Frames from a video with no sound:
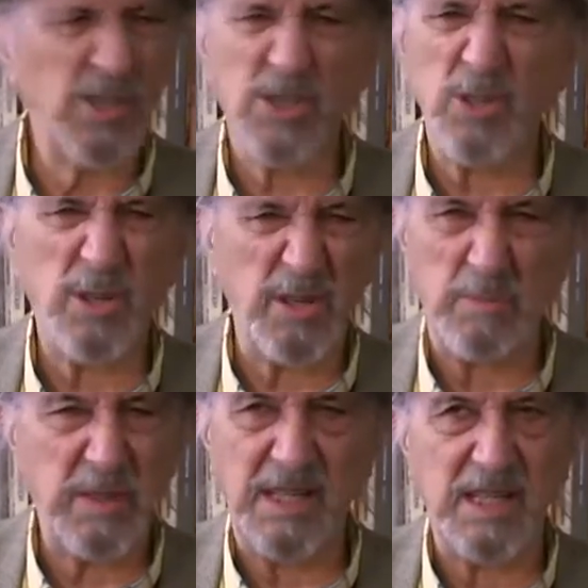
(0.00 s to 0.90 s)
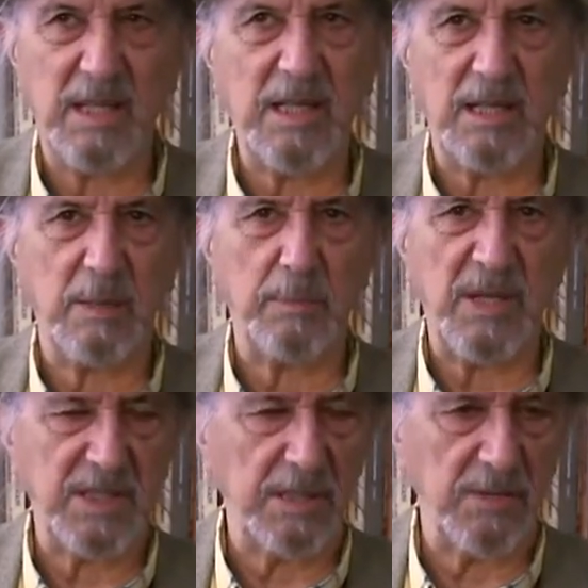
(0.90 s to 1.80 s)
Sort of, but it
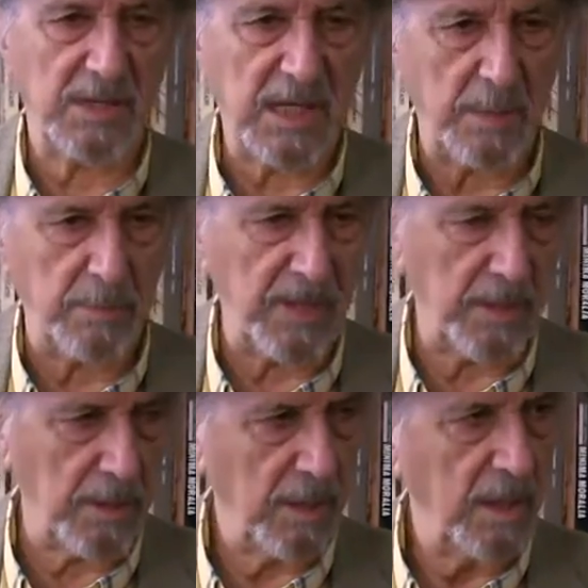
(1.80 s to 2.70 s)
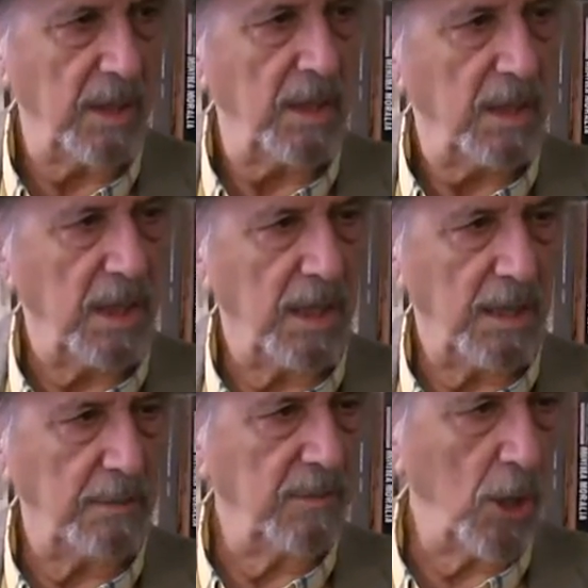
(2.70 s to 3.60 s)
basically was kind of bare
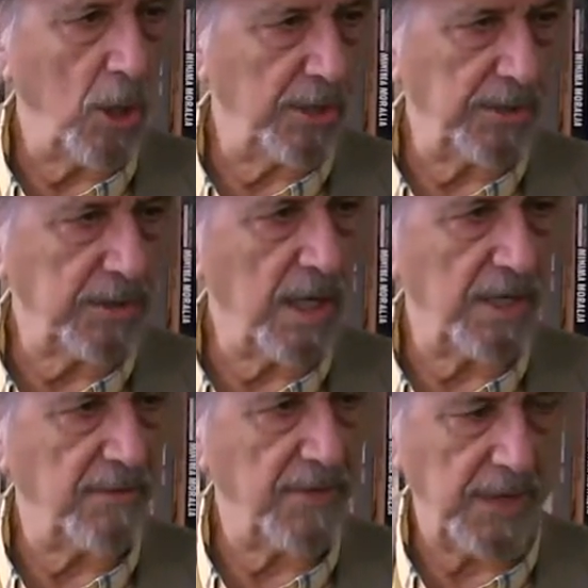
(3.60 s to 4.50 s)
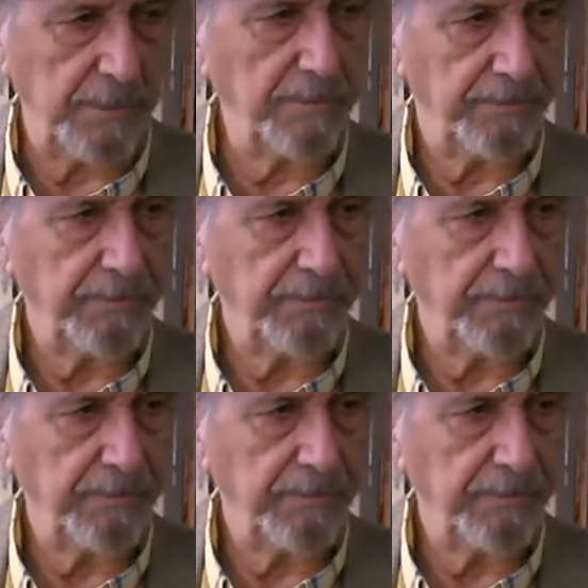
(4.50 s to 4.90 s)
lawn kind of thing.